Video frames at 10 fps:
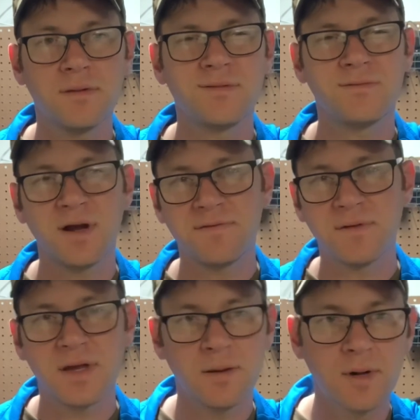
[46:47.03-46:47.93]
Rifle
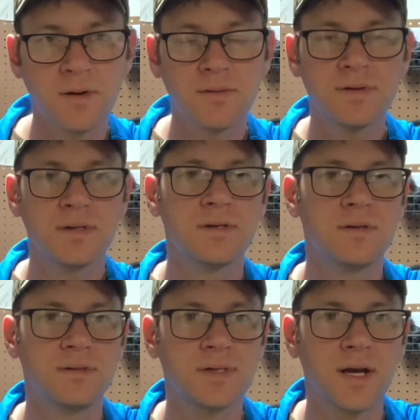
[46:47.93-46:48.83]
ammo, you can
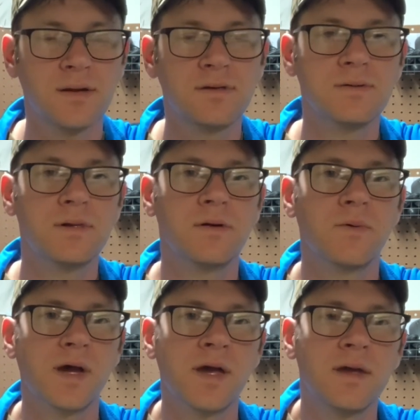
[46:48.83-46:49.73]
kind of do either way.